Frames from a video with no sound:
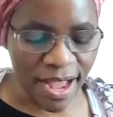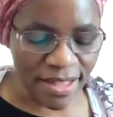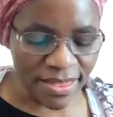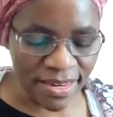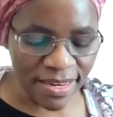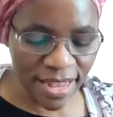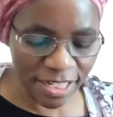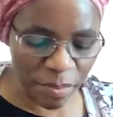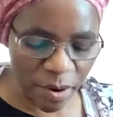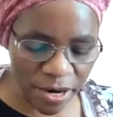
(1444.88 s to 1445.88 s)
The
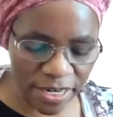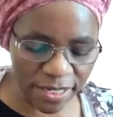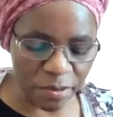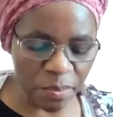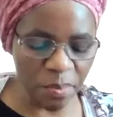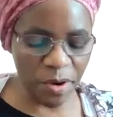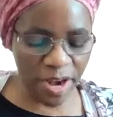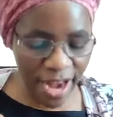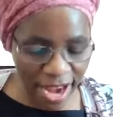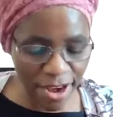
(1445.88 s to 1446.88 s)
next point,
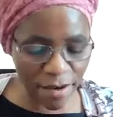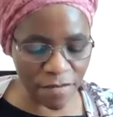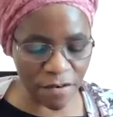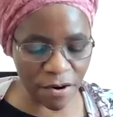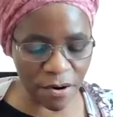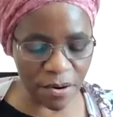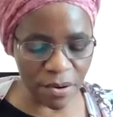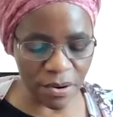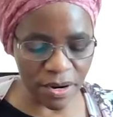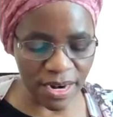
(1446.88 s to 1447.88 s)
pray
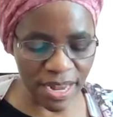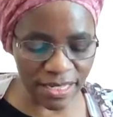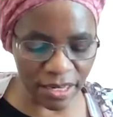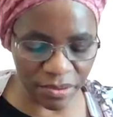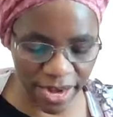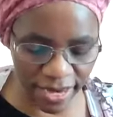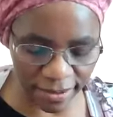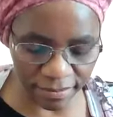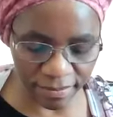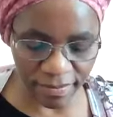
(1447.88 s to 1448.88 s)
for latter
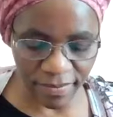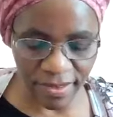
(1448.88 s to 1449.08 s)
rain.